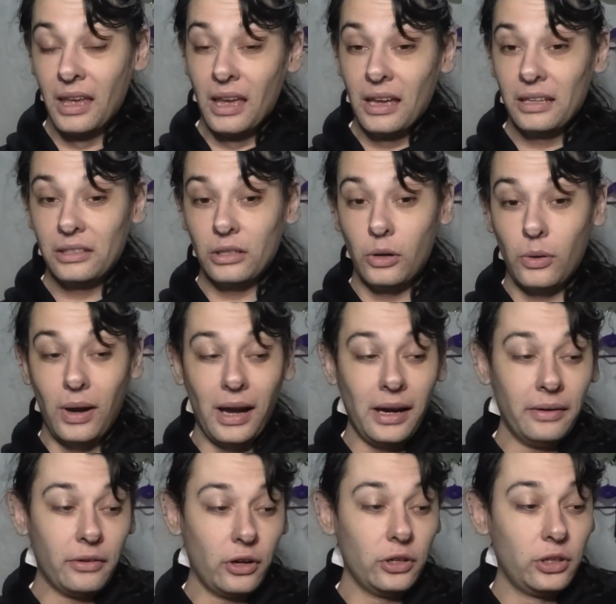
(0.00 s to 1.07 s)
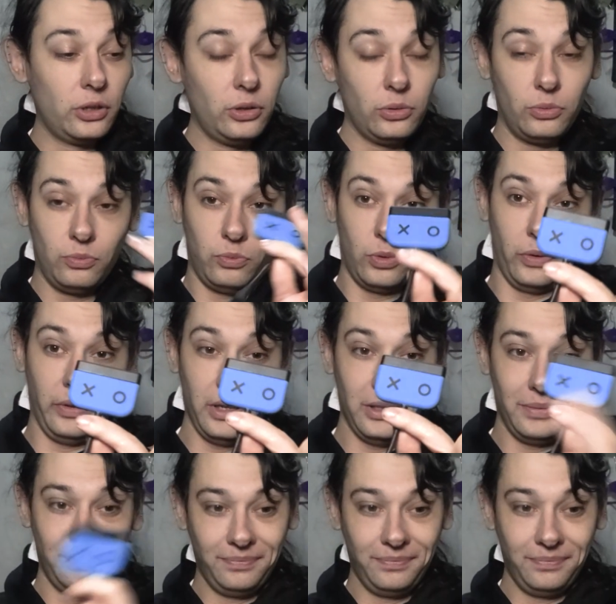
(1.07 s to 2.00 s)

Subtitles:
So I've got to use one of these.